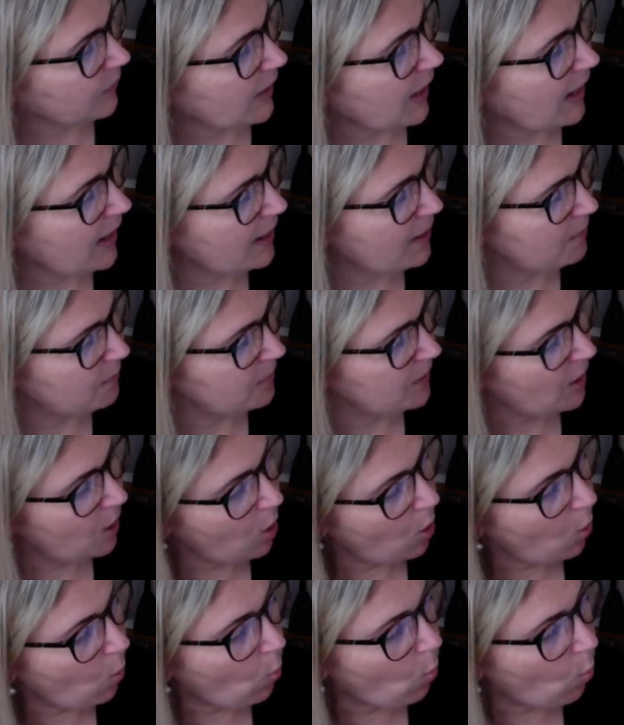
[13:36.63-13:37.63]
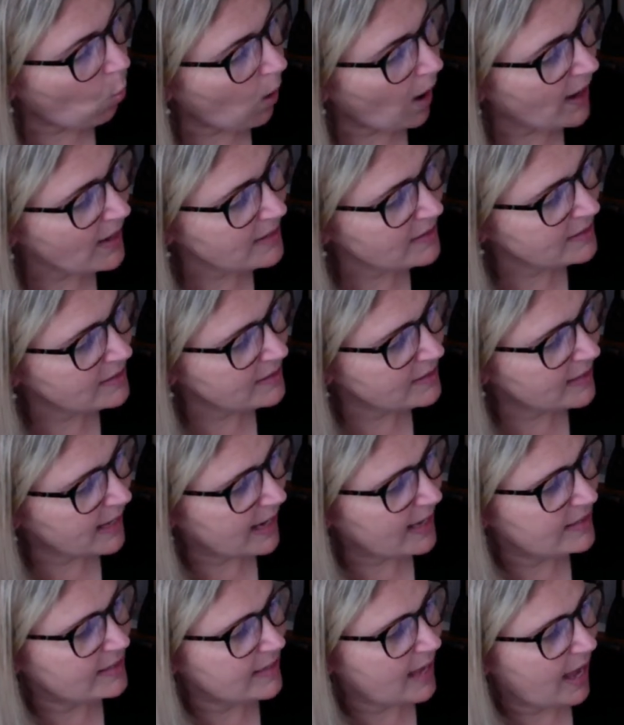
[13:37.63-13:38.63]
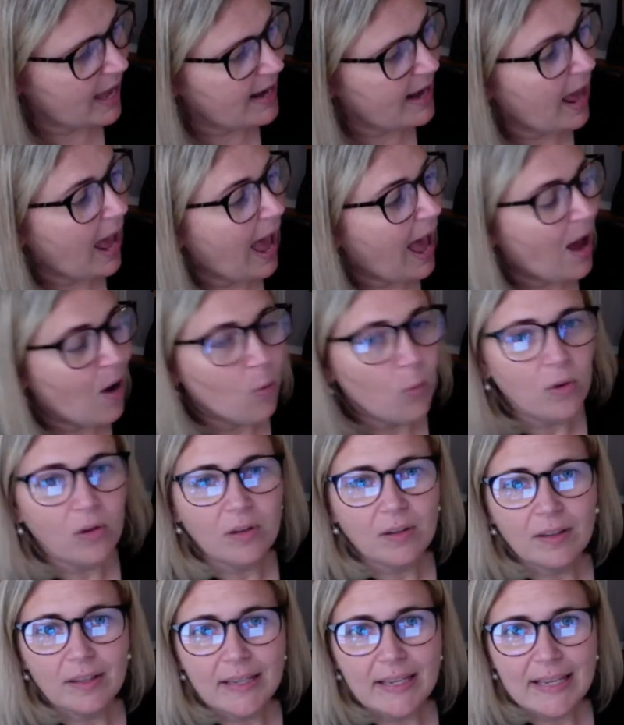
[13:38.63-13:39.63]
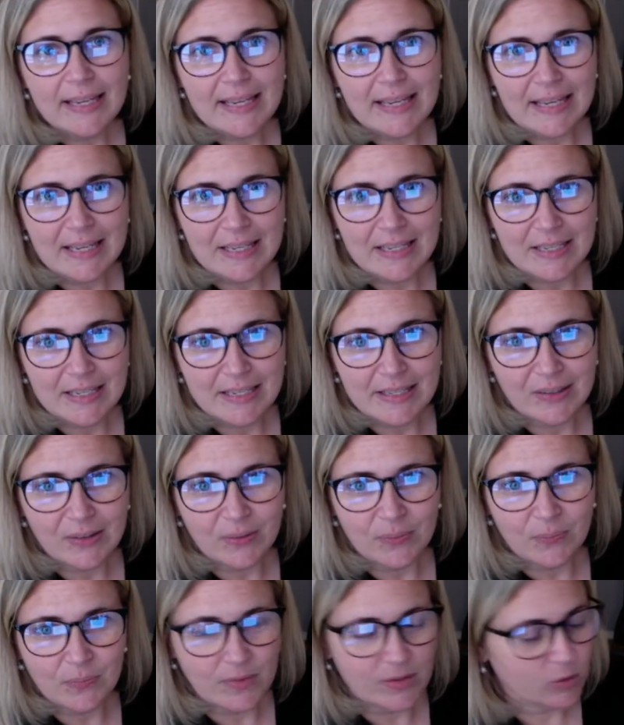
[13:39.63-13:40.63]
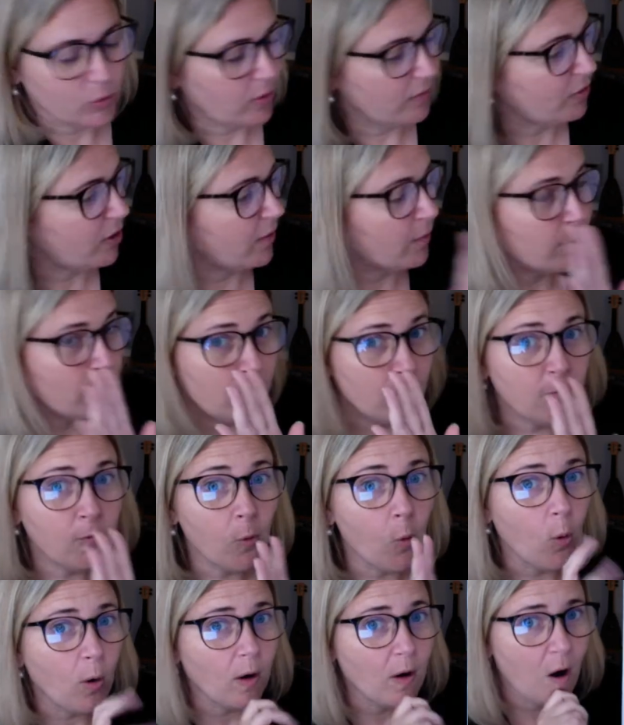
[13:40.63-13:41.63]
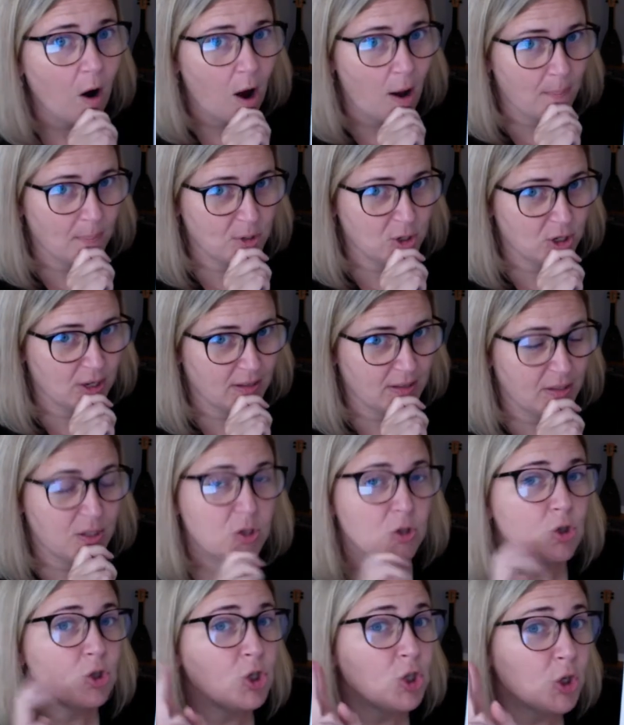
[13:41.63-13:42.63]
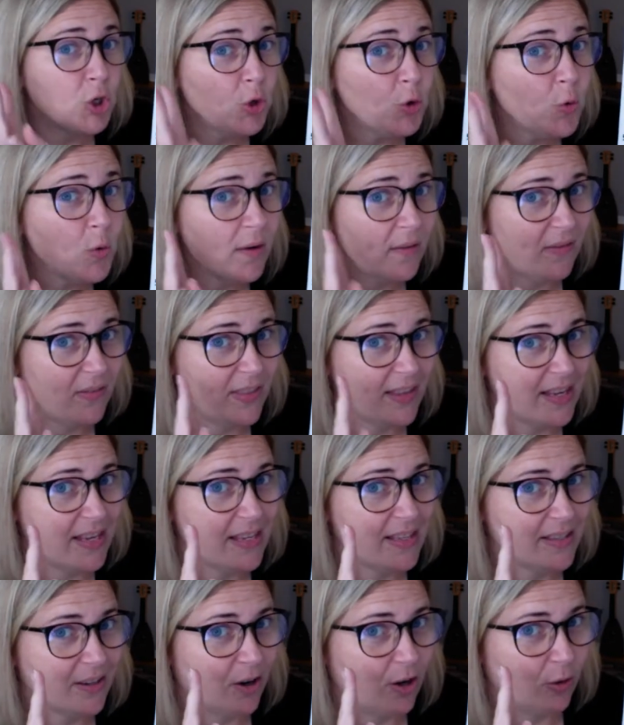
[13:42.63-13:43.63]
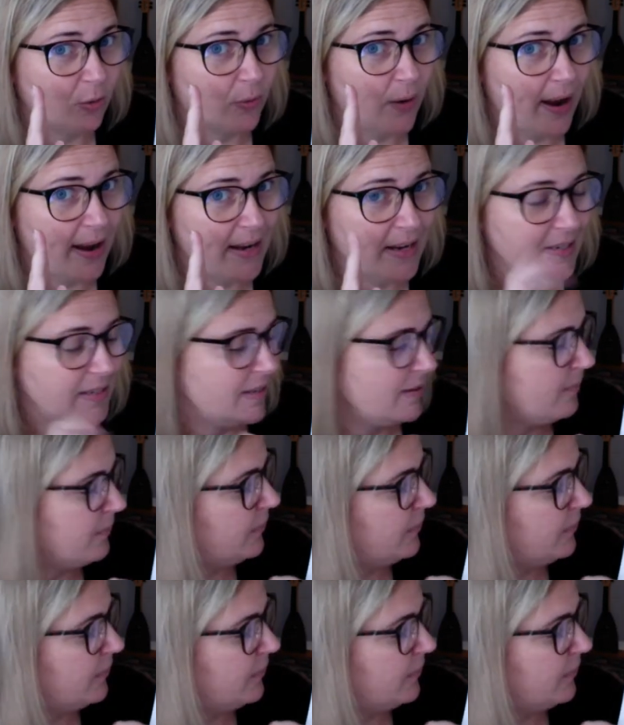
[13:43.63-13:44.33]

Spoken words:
Okay, what does an owl eat? So I've got 4 options. 2 of these are right.